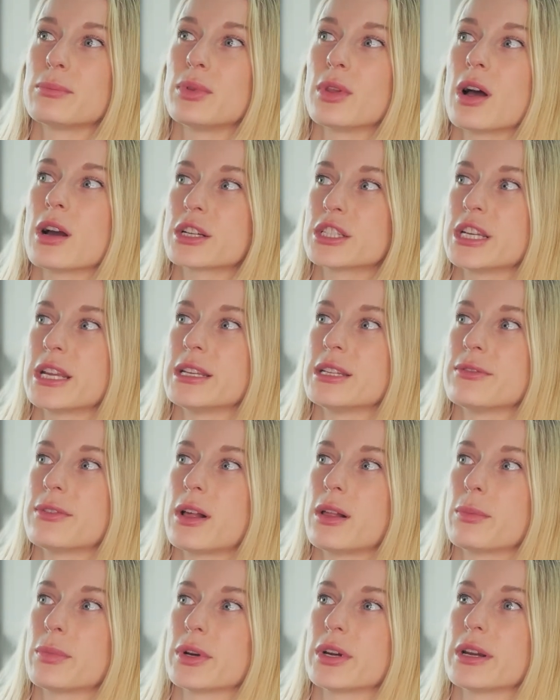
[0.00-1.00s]
blockchain
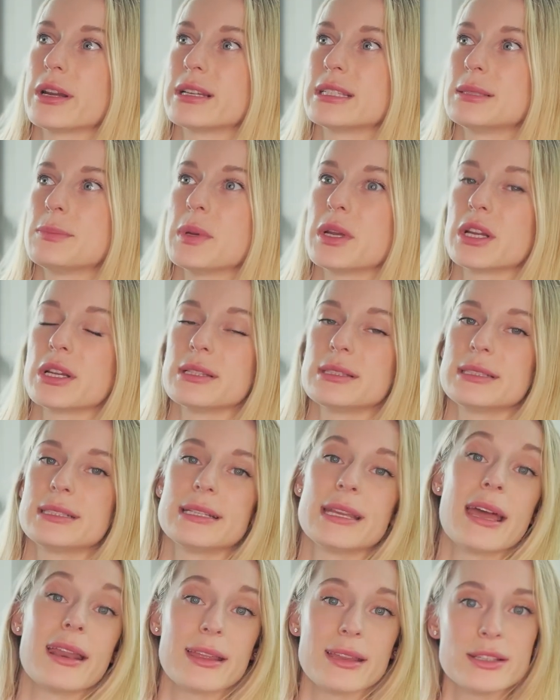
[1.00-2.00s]
developer experience to
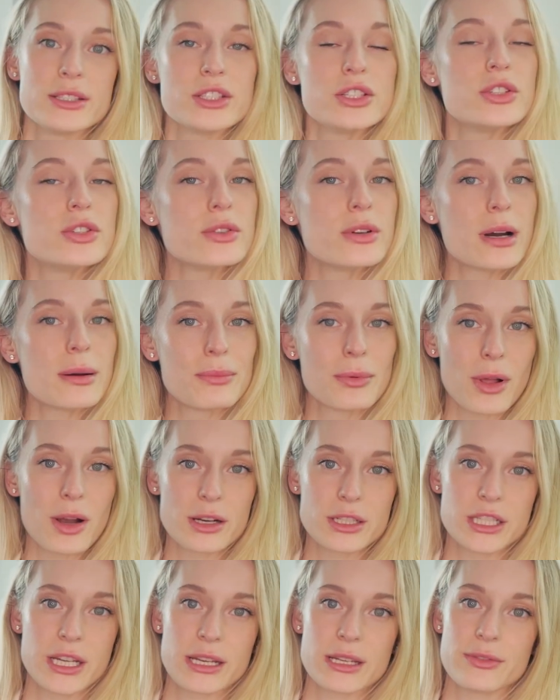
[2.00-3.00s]
get into a
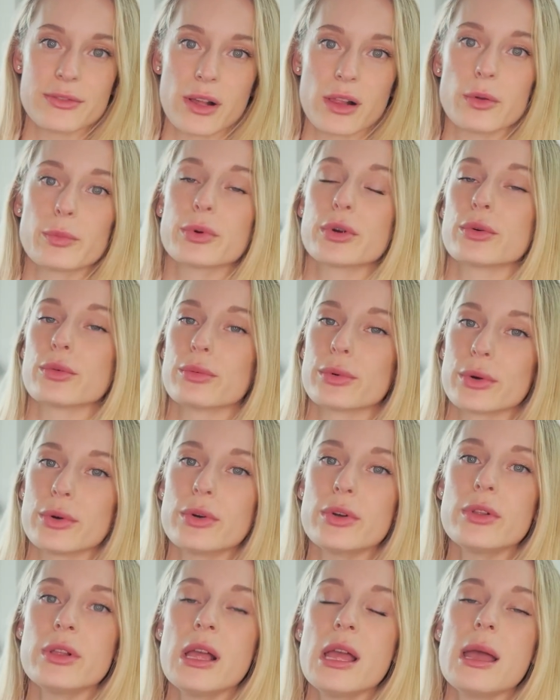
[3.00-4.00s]
blockchain developer
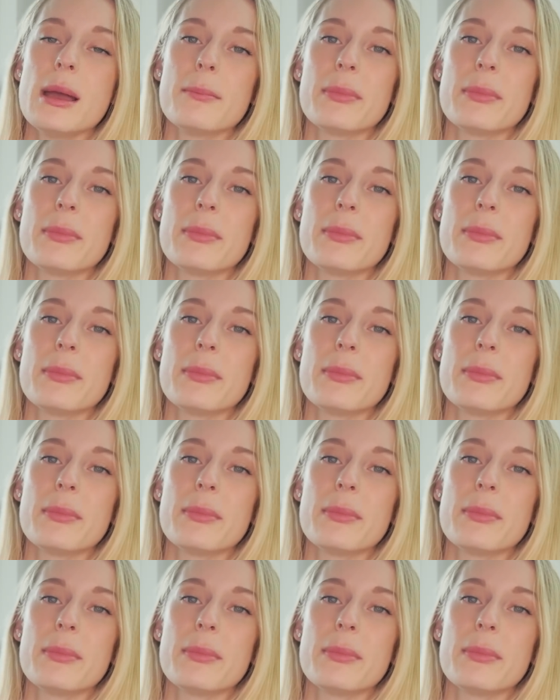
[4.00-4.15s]
role,